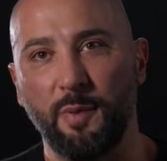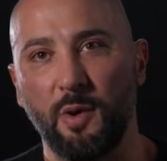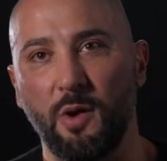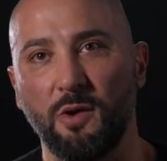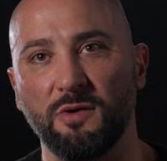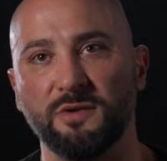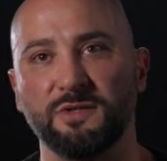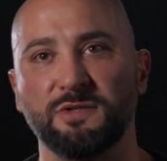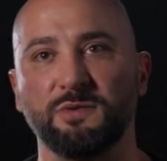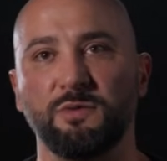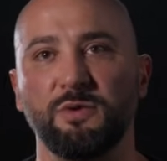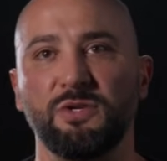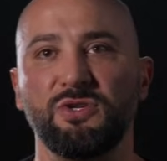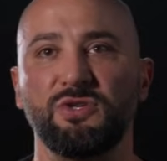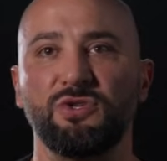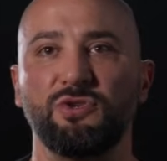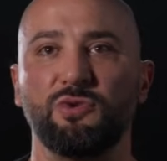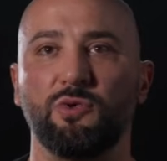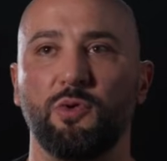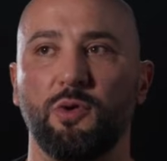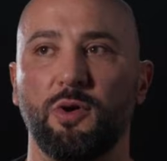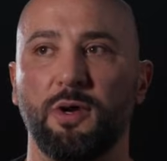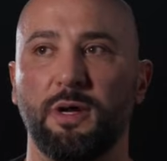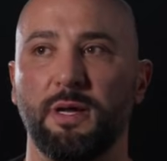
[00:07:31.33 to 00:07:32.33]
also
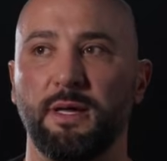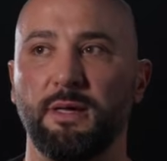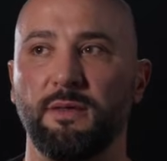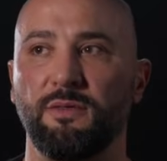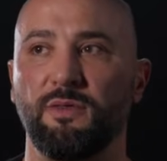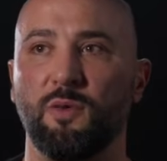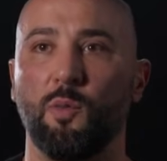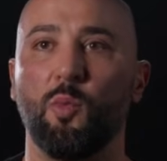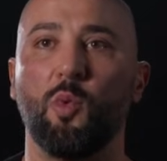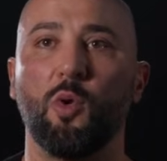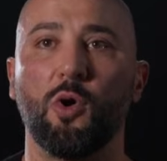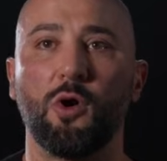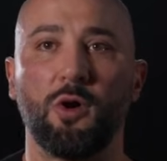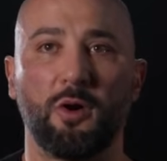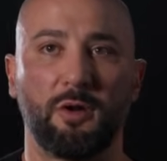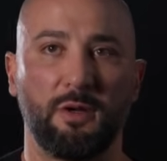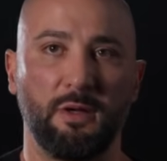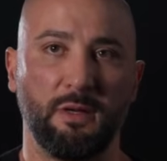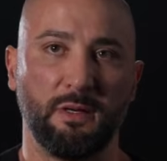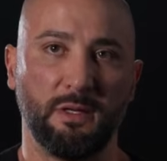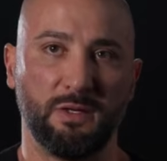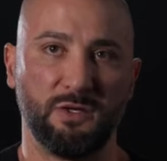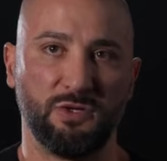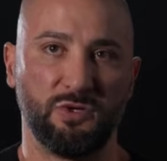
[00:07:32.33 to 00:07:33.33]
enjoy the work,
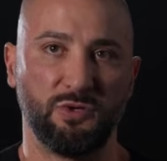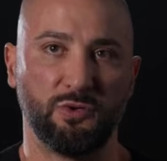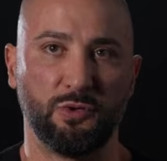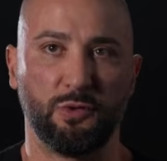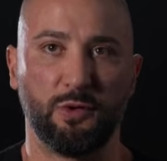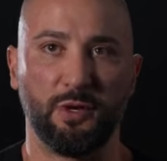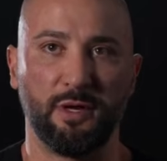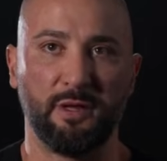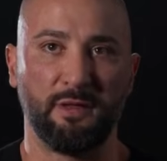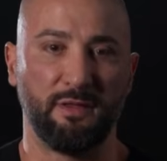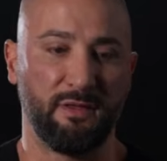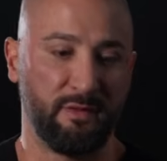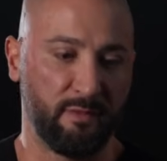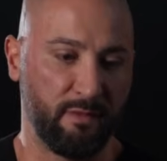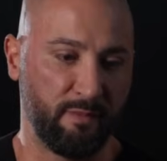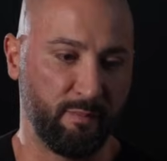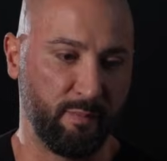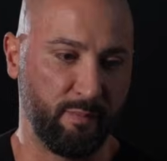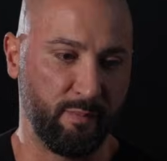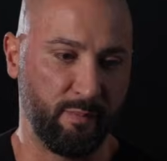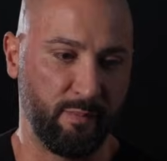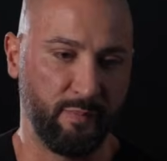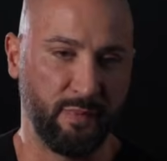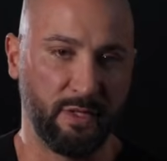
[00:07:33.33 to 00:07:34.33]
and enjoy
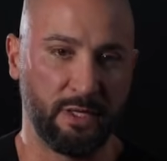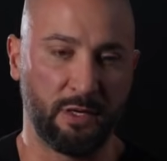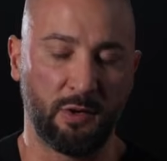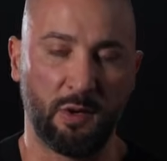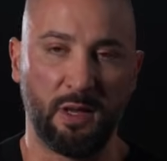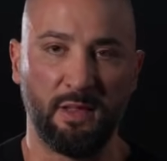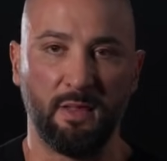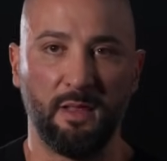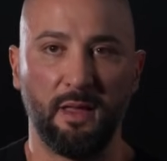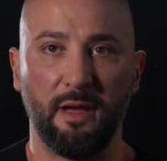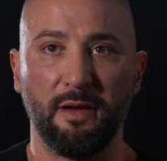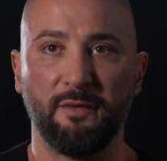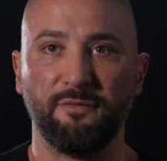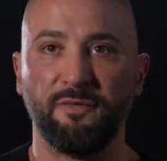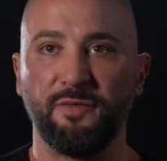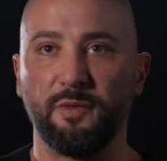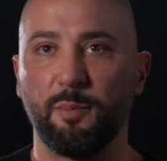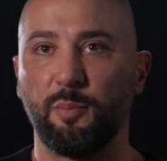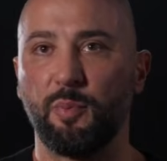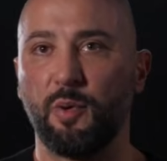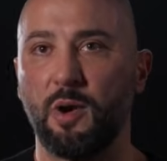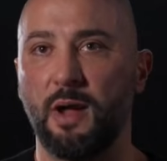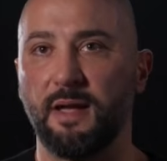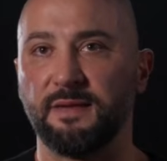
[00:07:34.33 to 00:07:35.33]
I love the
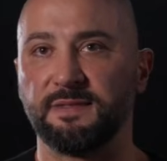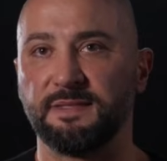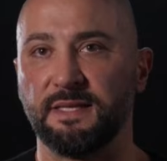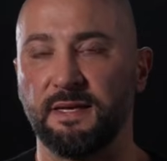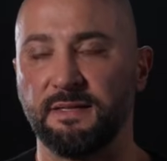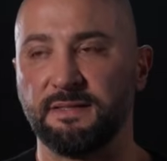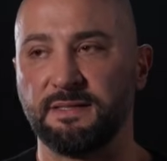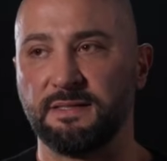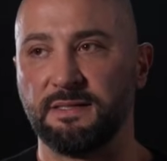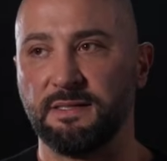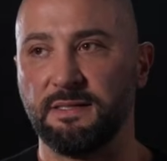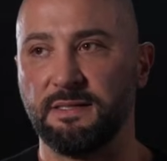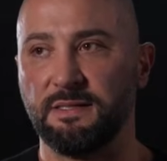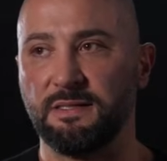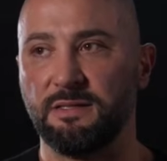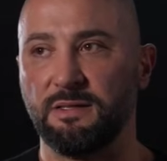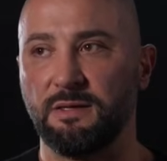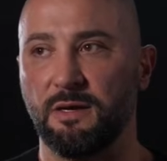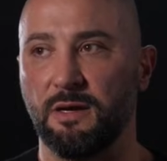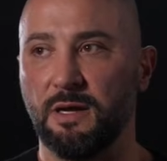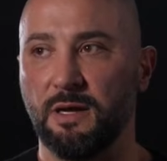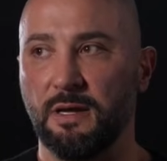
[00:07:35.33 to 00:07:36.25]
process, the